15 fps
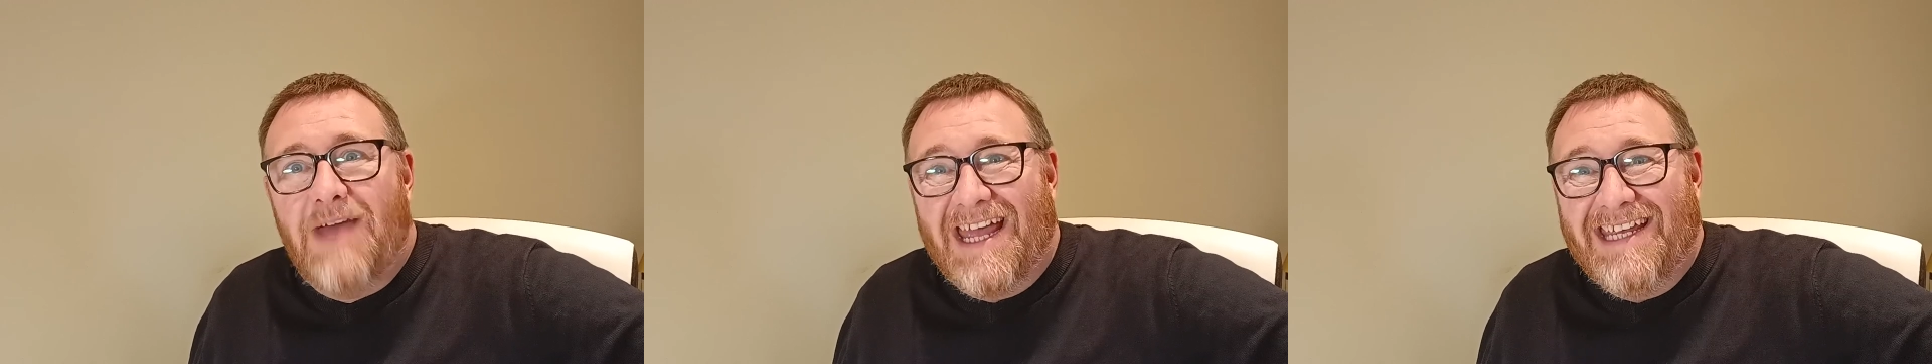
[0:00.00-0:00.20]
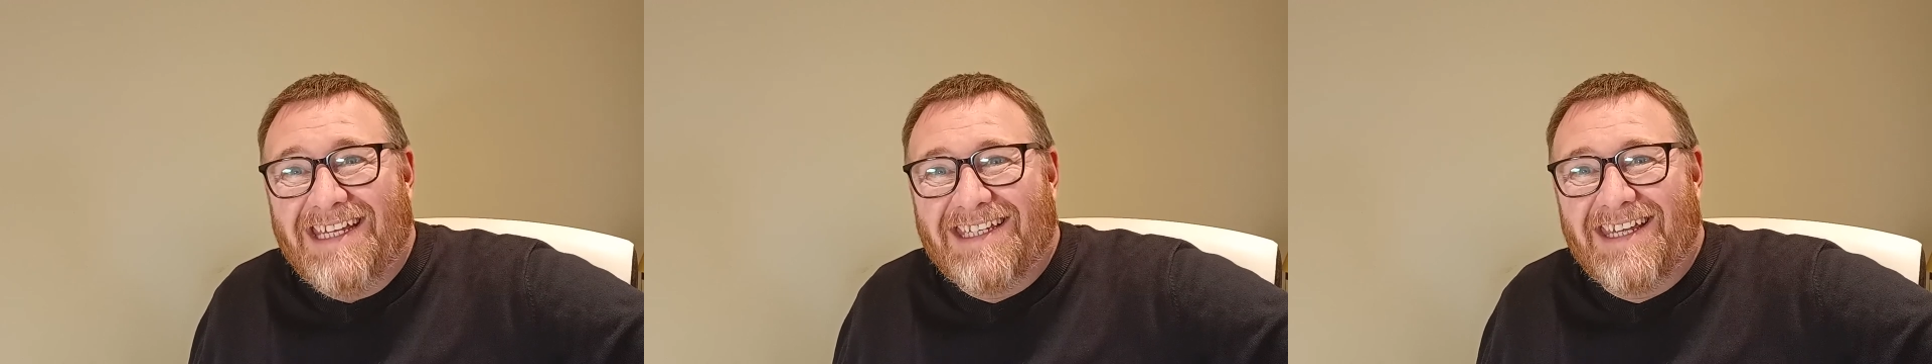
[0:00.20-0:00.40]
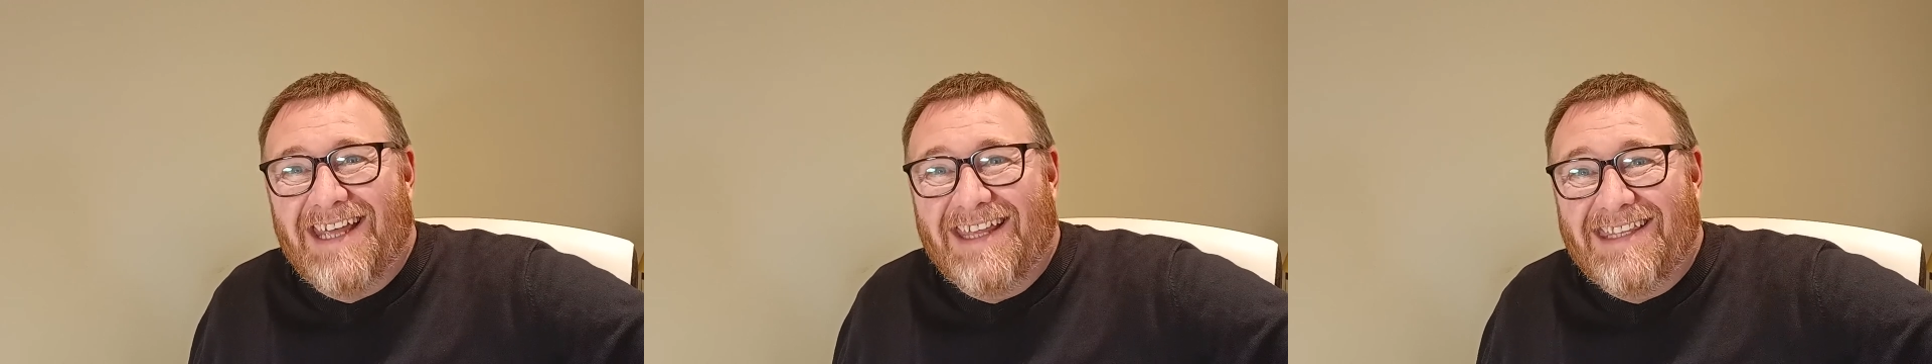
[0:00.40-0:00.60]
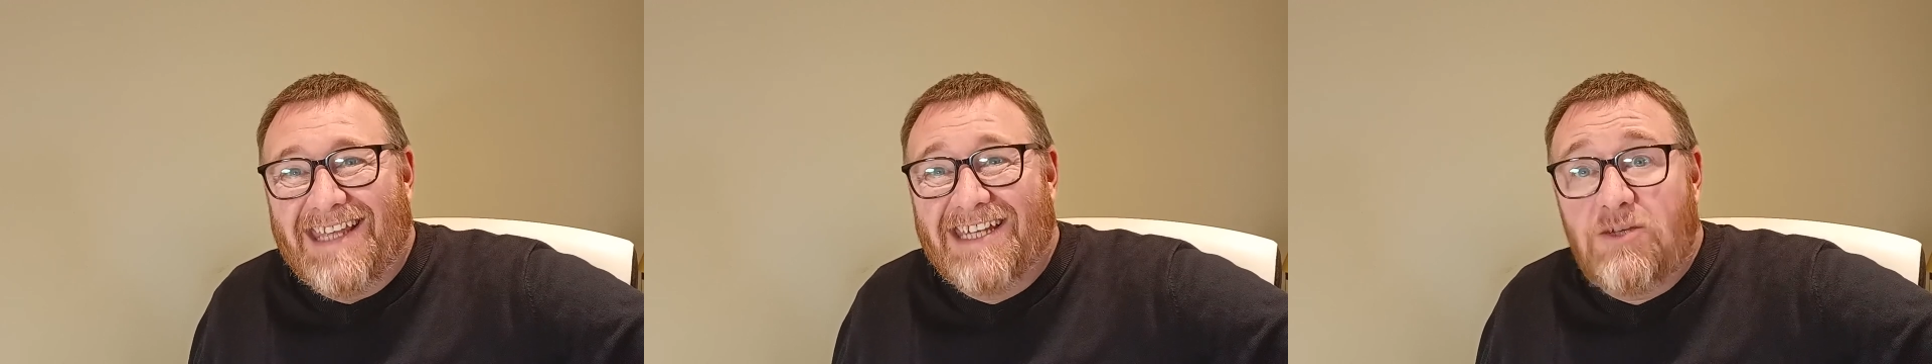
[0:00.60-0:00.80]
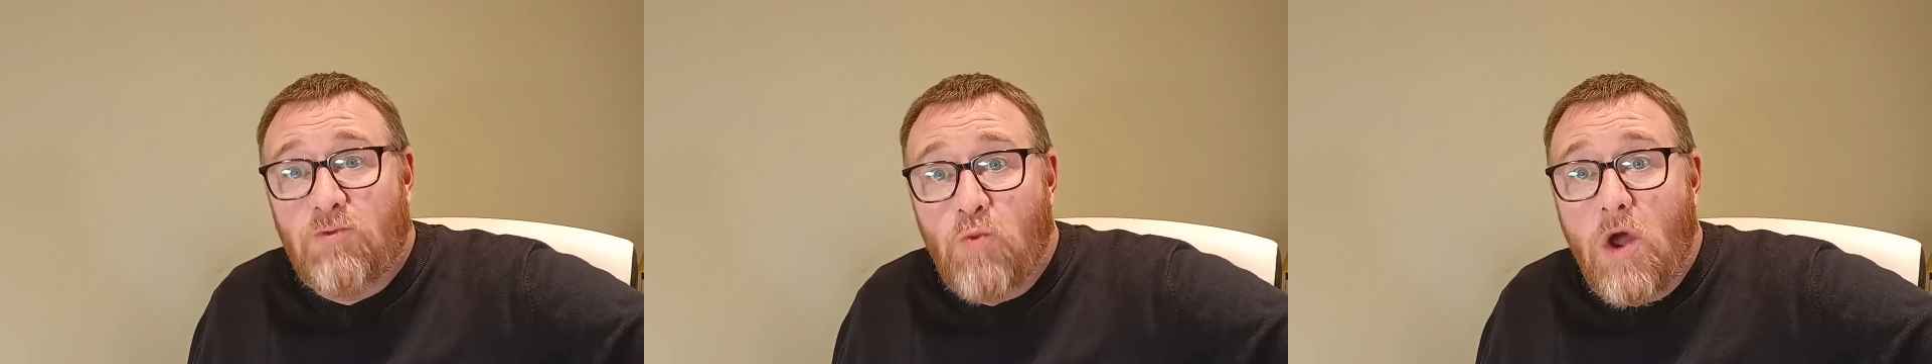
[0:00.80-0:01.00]
pounds in
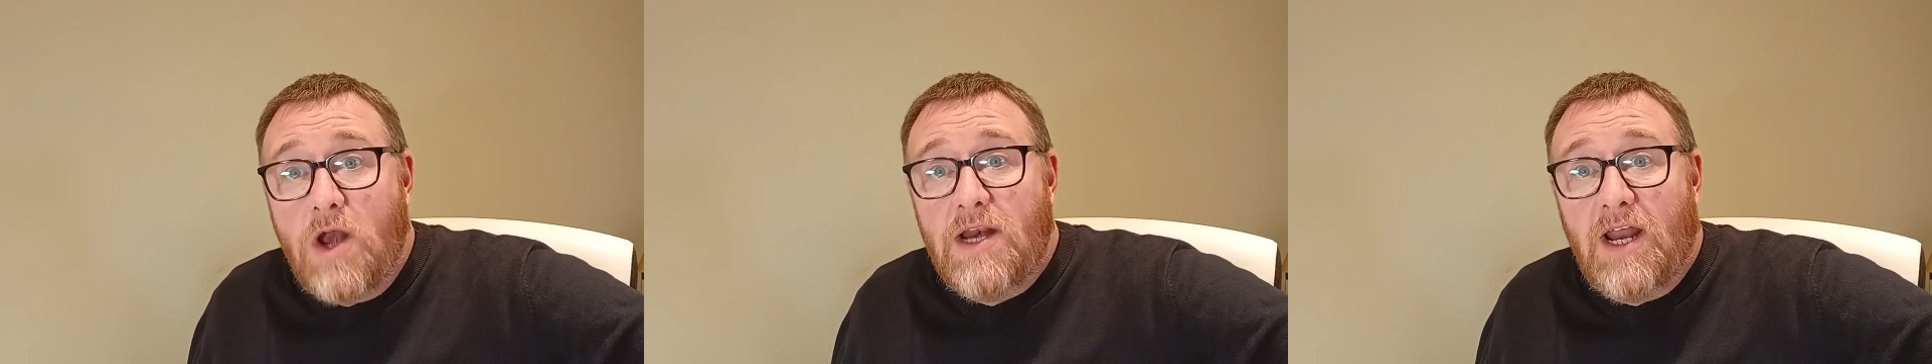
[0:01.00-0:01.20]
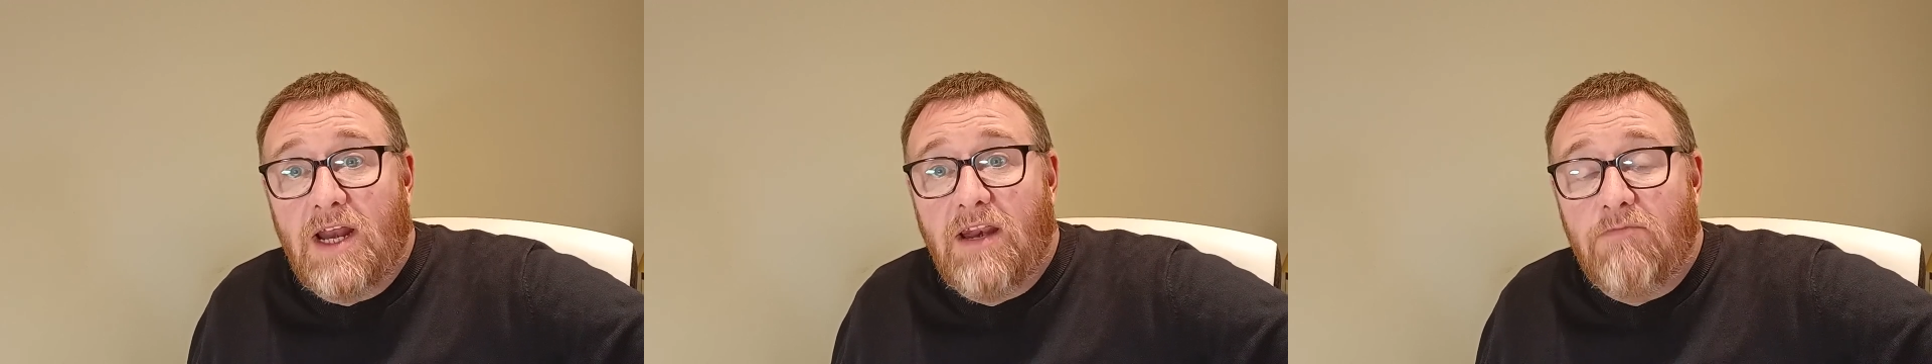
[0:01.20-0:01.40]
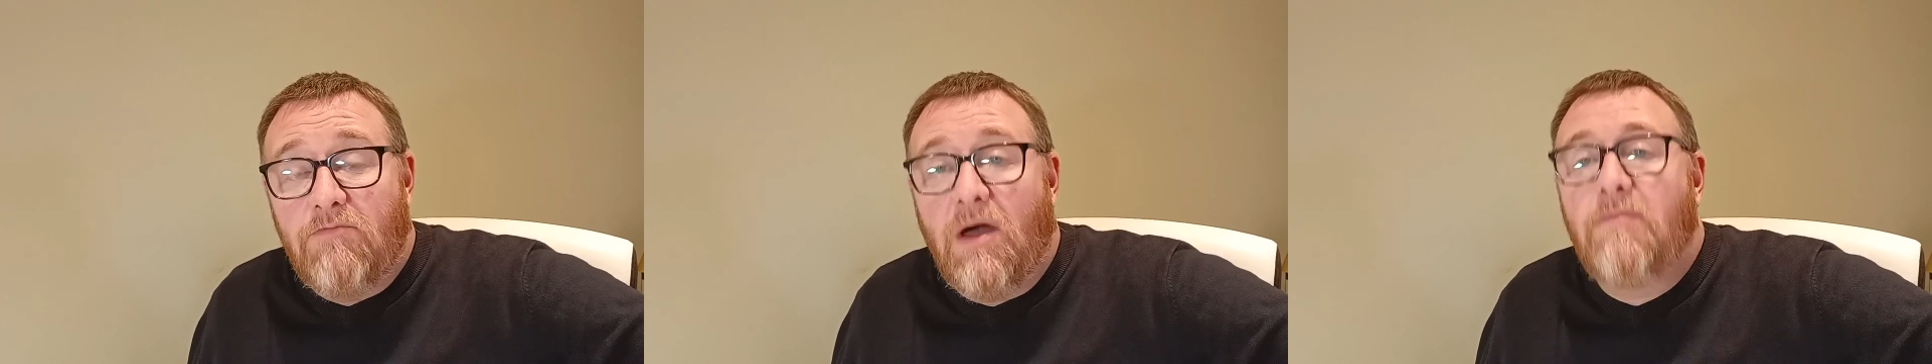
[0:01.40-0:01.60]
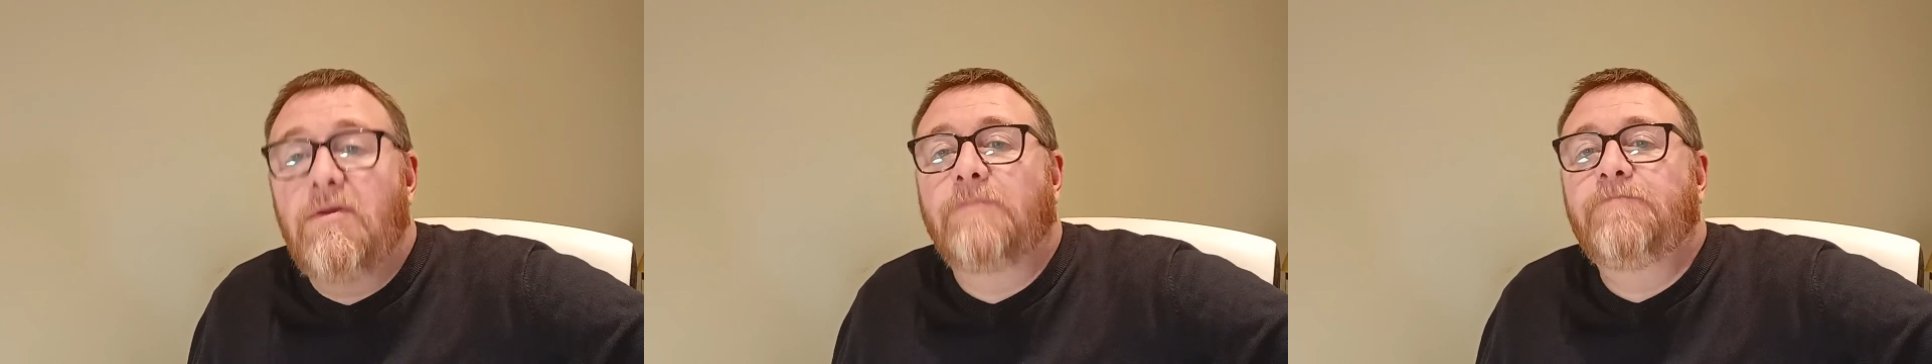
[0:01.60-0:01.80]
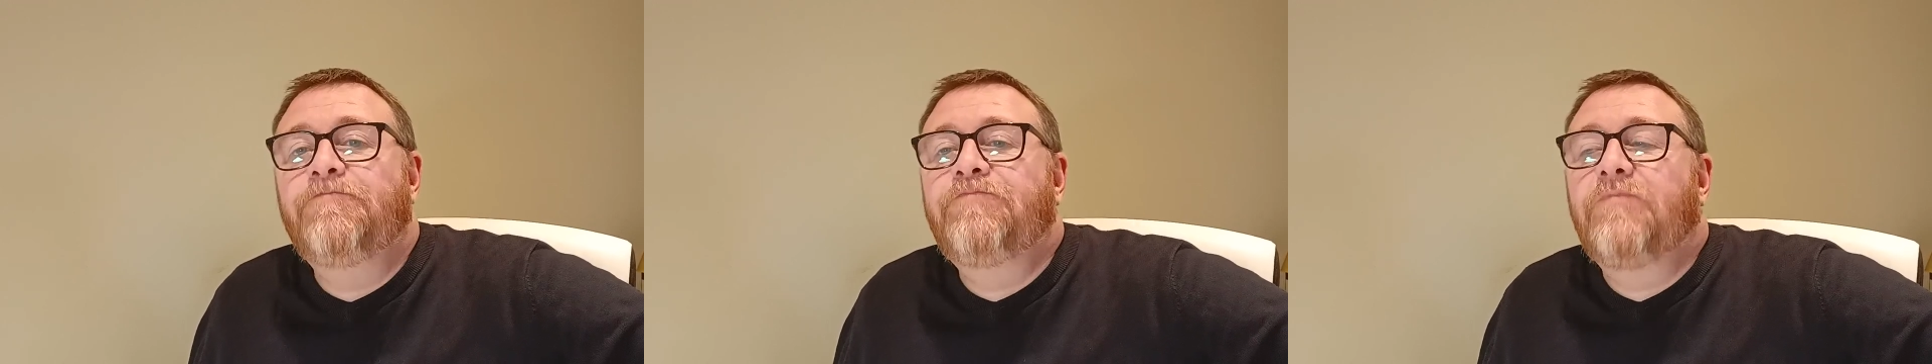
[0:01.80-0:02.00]
this one little pub